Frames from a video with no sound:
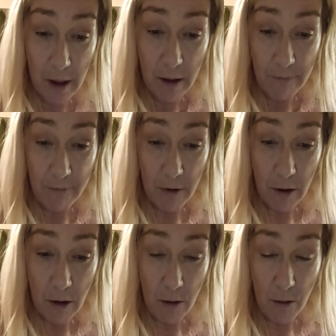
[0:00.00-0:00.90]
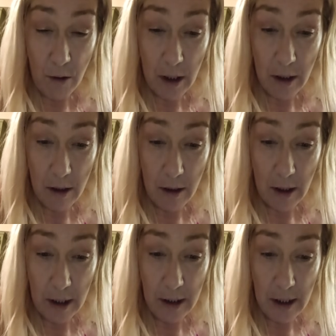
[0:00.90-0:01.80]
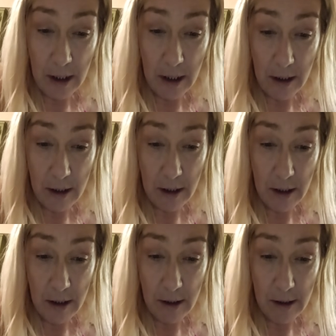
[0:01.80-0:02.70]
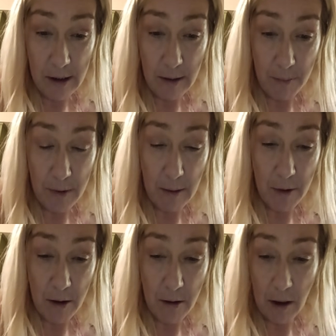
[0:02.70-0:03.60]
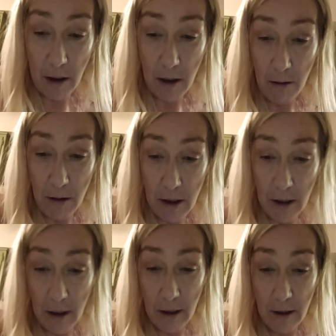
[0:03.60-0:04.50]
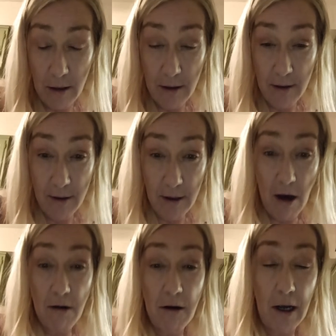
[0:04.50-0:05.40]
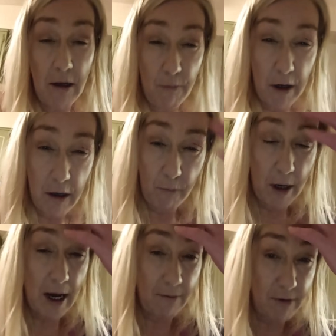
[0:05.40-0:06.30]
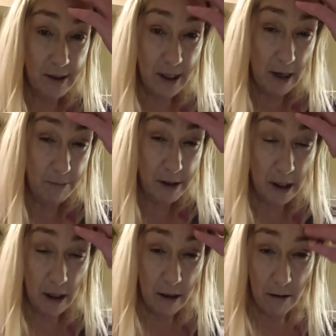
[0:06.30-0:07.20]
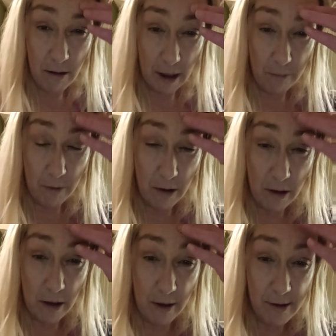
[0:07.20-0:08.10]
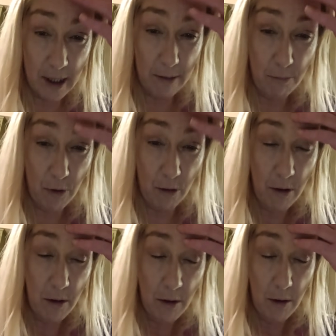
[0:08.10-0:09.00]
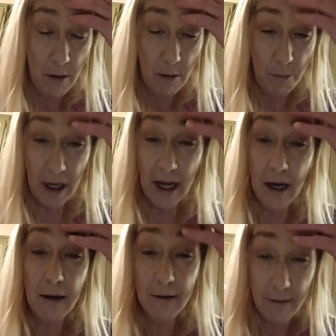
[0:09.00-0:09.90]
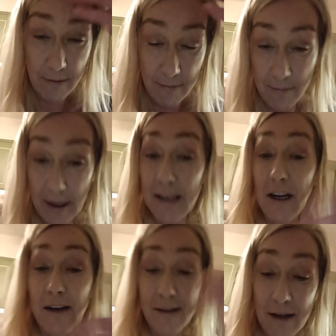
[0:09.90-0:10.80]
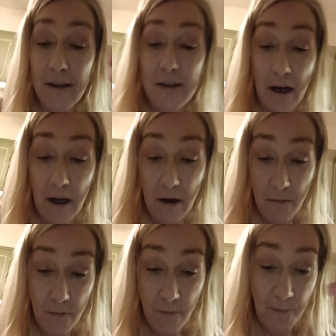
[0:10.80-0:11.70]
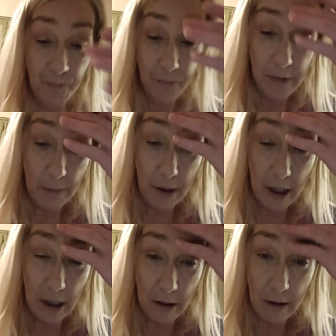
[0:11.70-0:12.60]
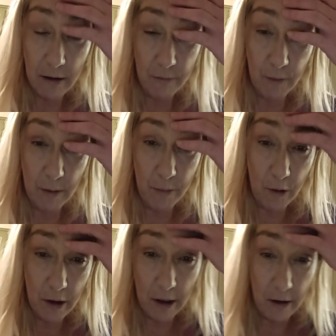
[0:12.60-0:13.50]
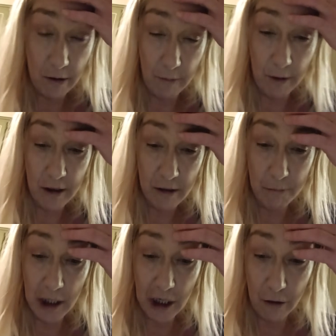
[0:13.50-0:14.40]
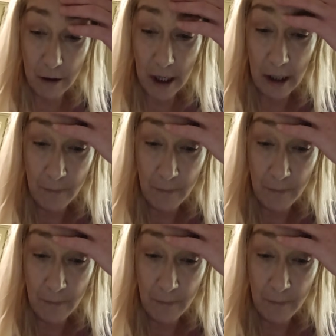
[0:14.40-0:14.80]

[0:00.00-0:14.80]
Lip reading: Virgo, 19th September. Okay. All right. We have the same sun. Like we're under the same planet. That's our sun sign. The planet is we're born under, which is Mercury,